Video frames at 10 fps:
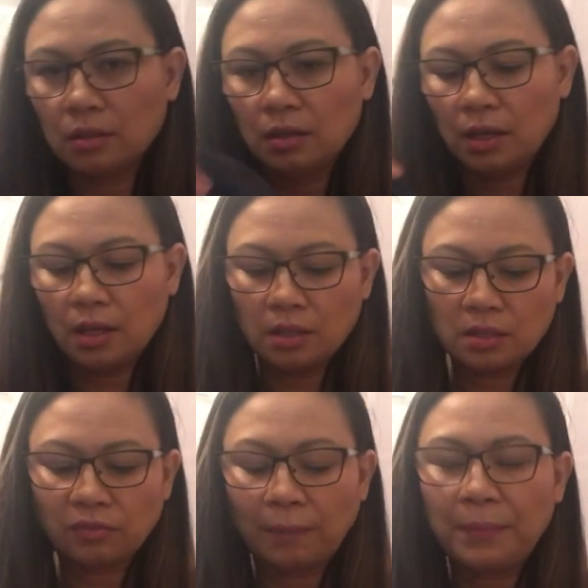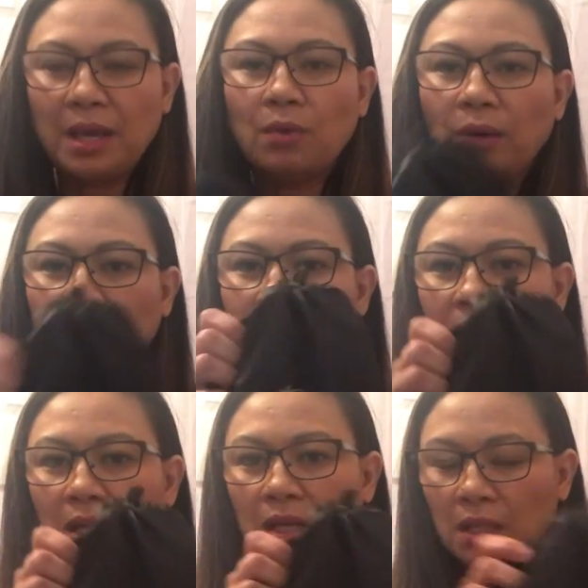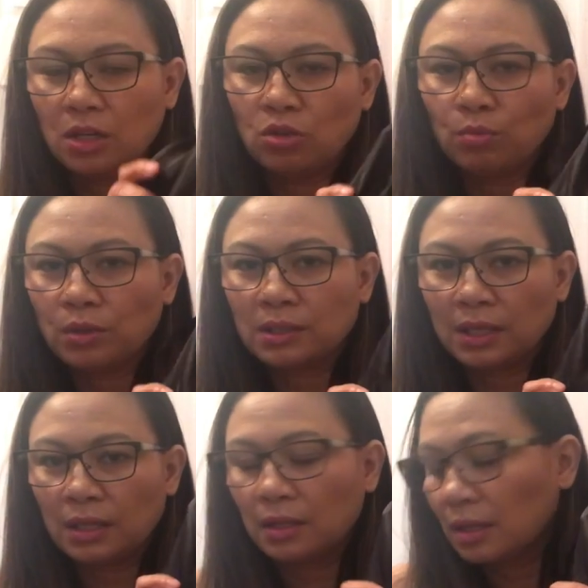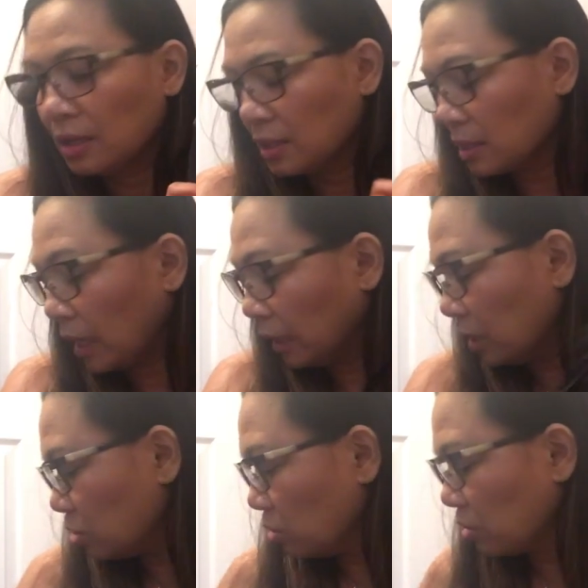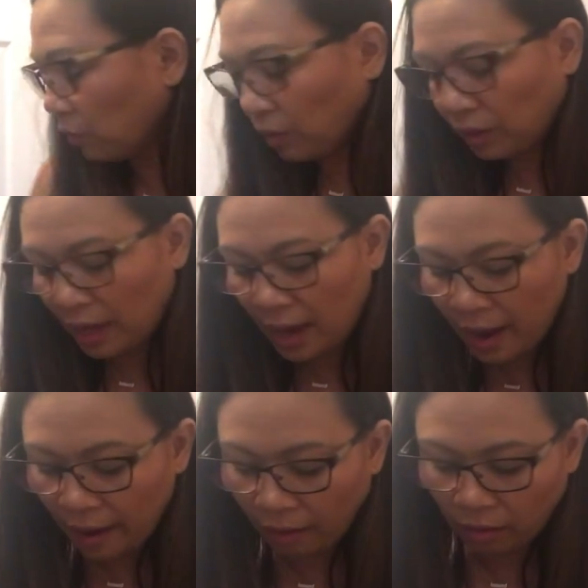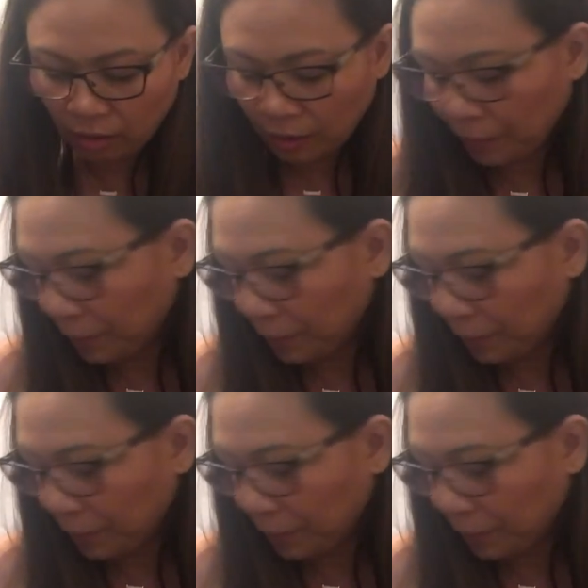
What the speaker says: Again, this is from PYT. They do mostly styling tools for the hair.